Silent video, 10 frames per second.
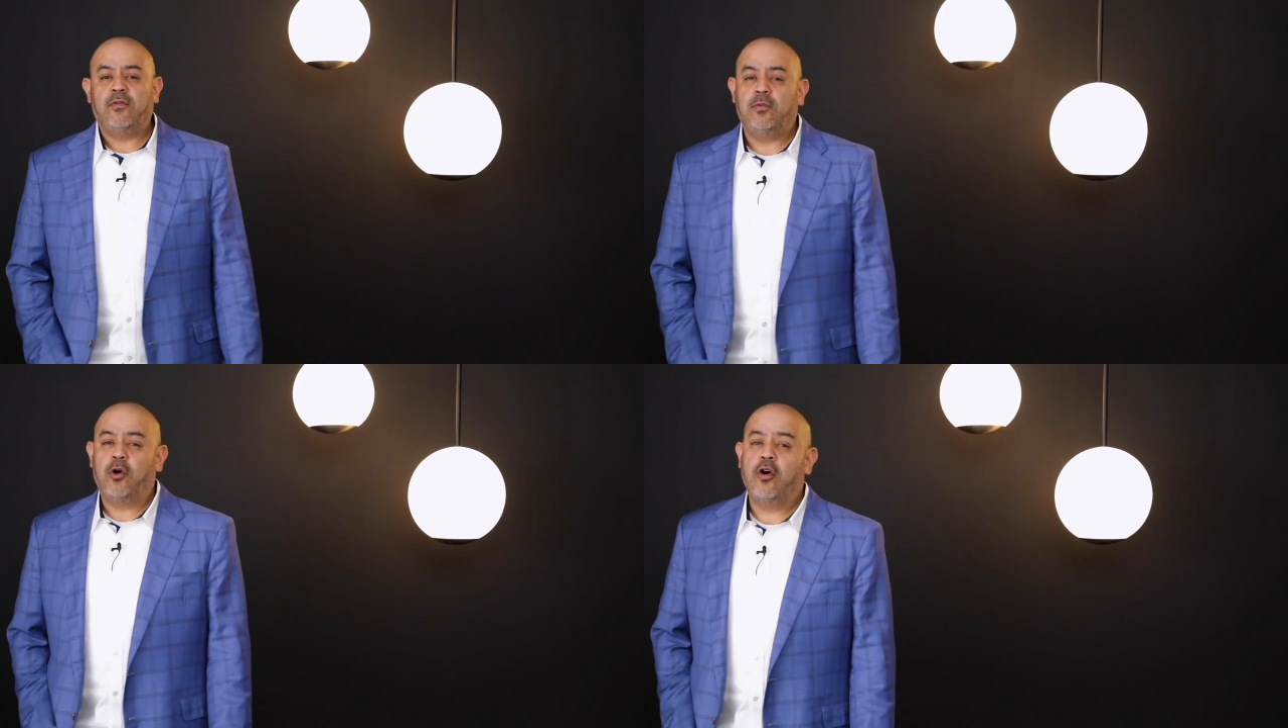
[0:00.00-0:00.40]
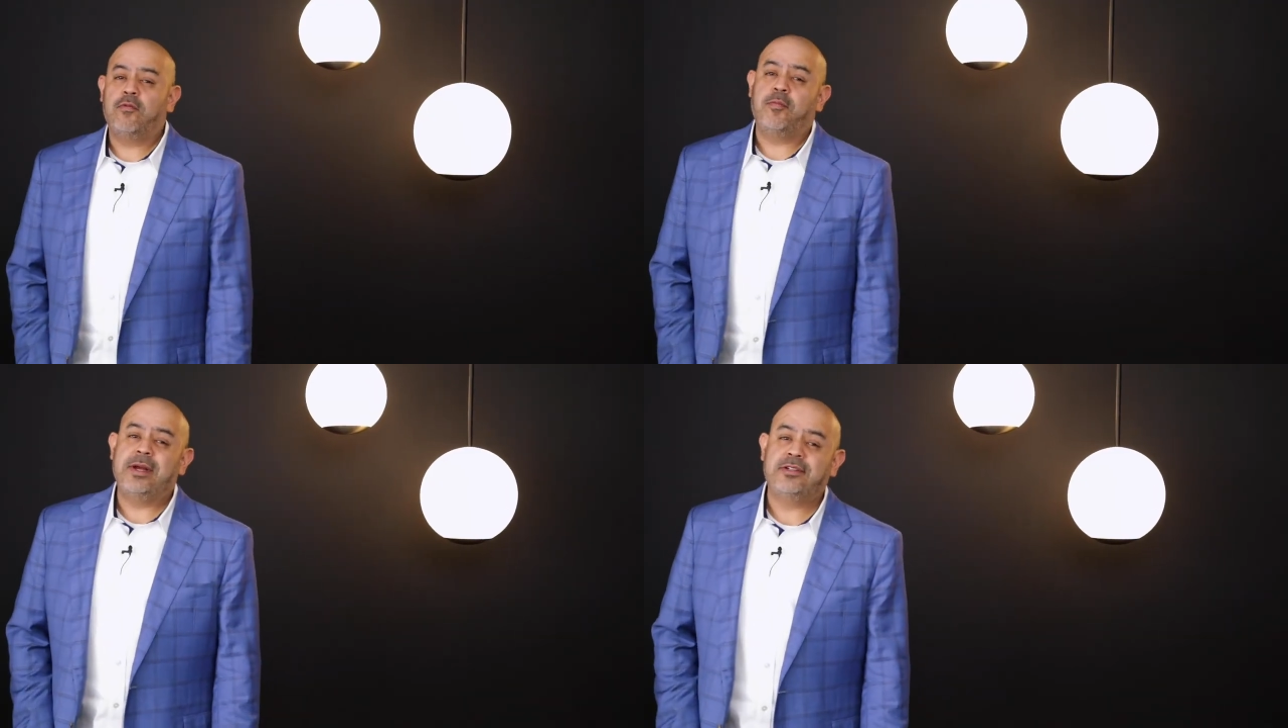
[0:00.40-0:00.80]
For more
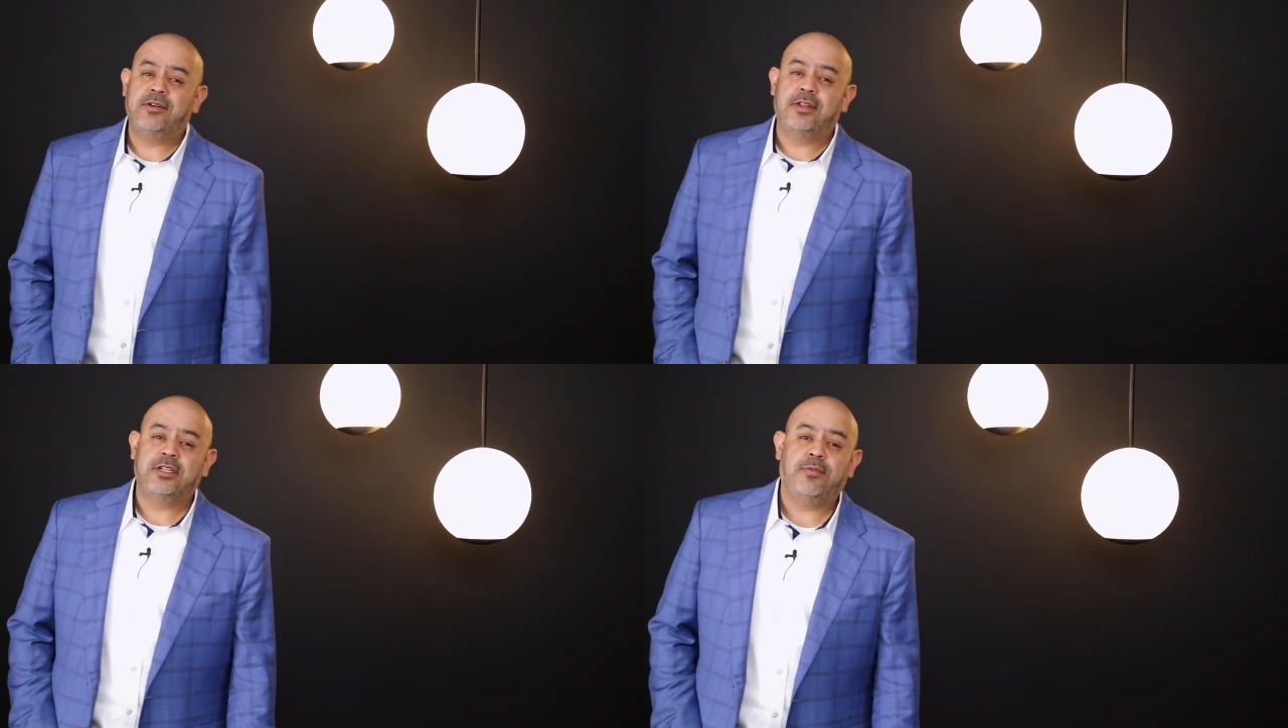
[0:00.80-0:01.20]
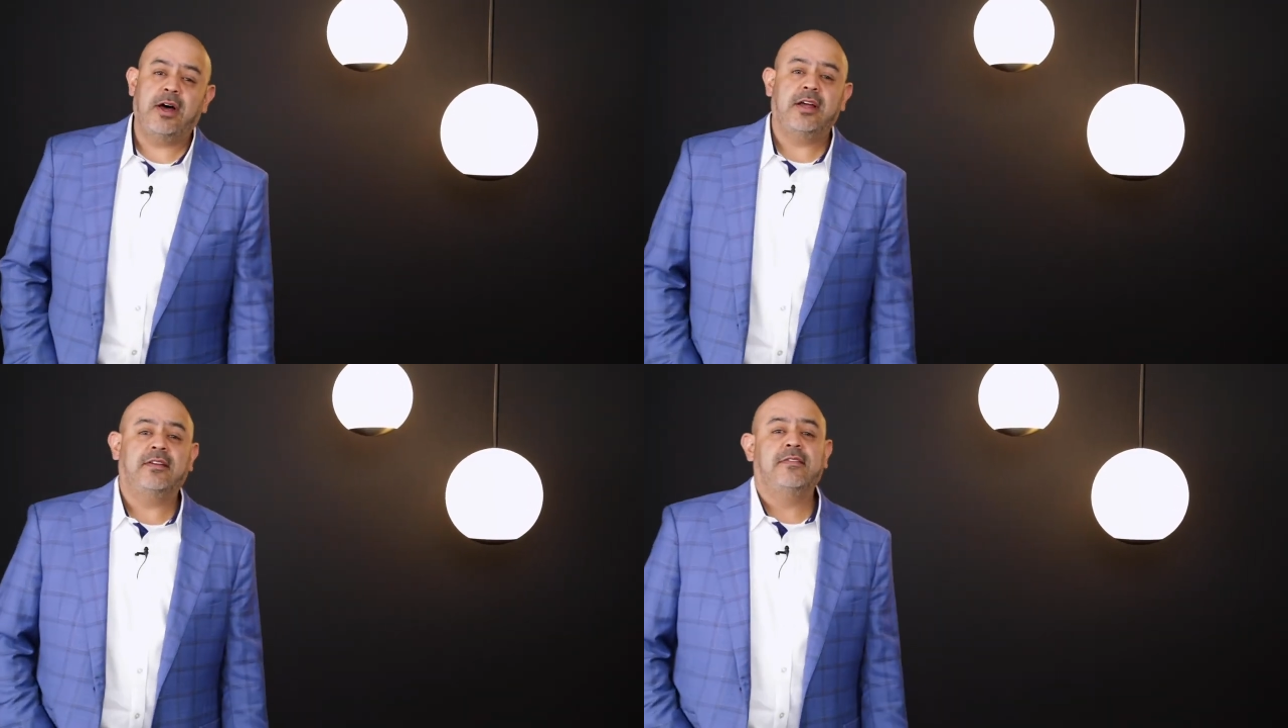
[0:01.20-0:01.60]
information on this
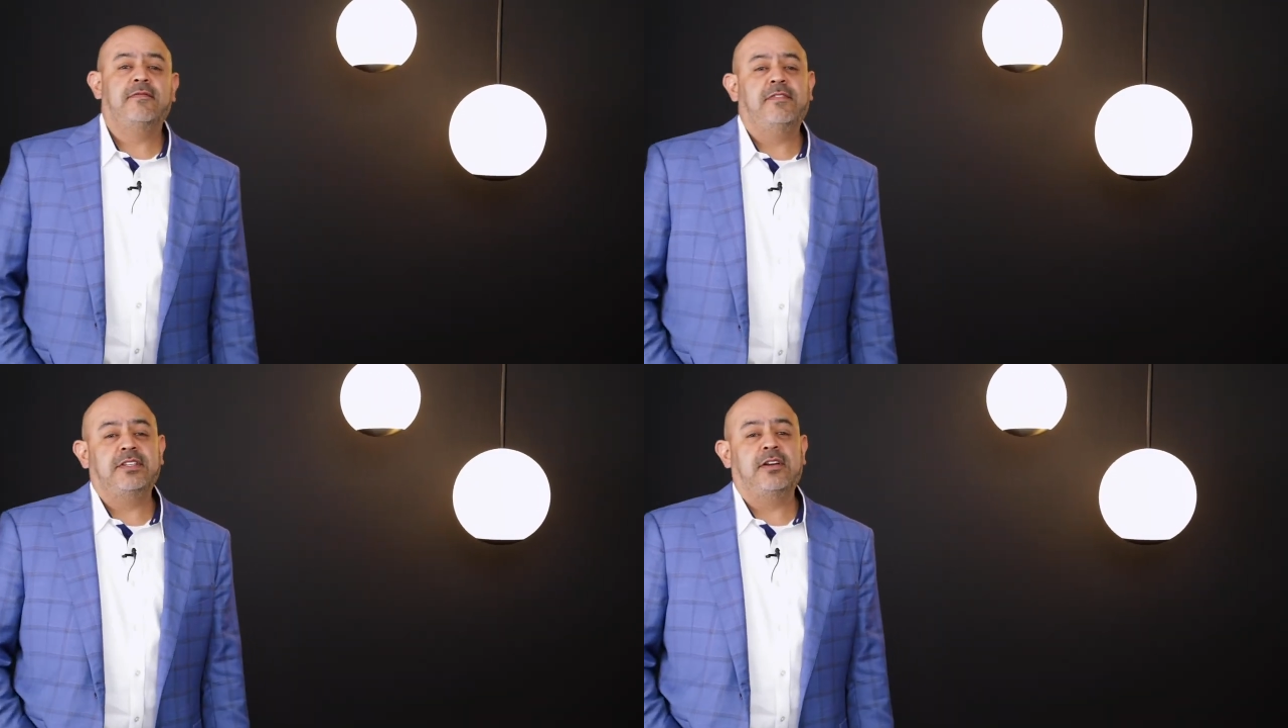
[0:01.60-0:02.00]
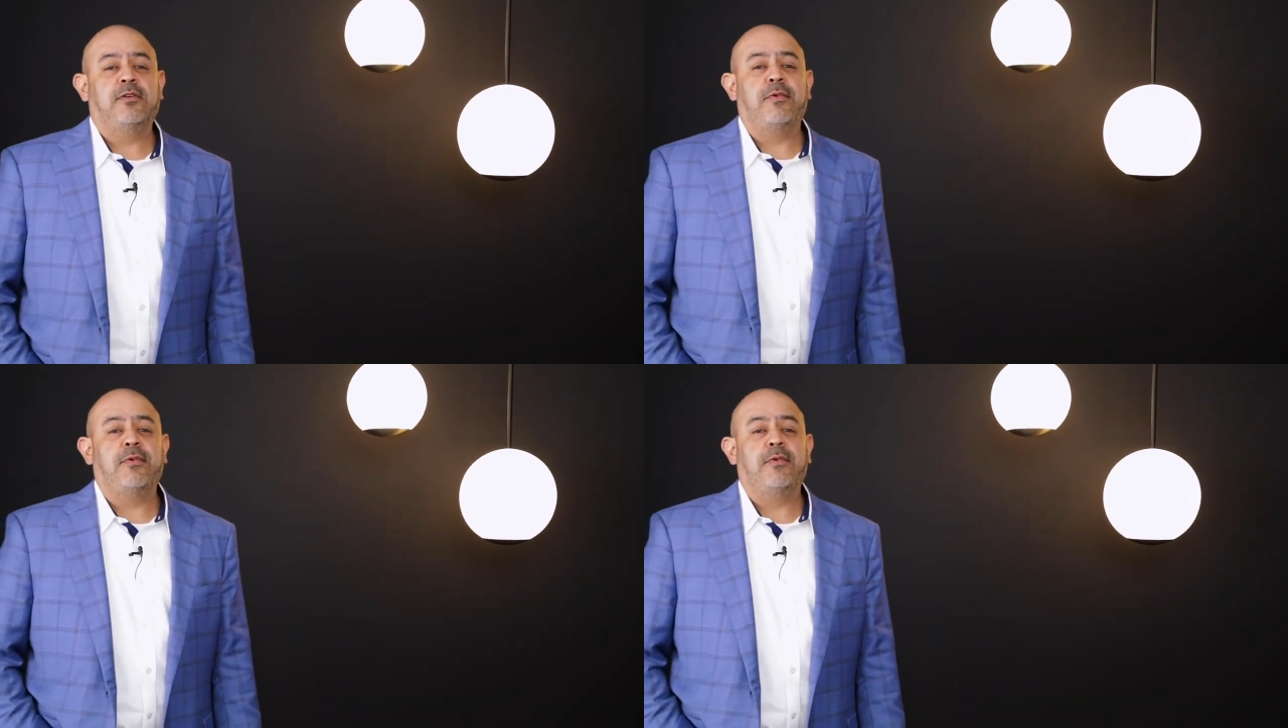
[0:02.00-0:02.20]
product, visit our